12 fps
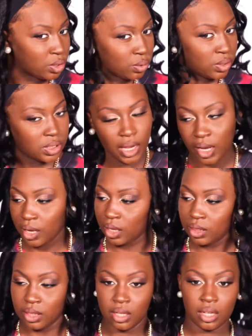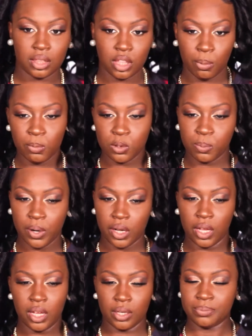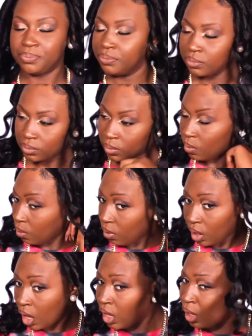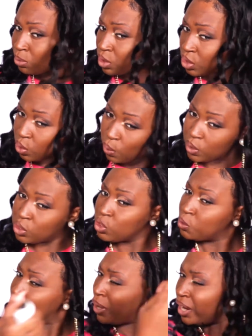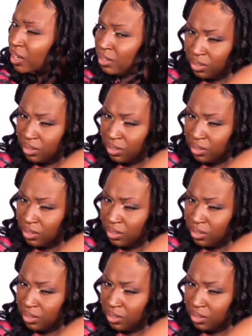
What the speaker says: to take the thermal spray again and I'm just going to spray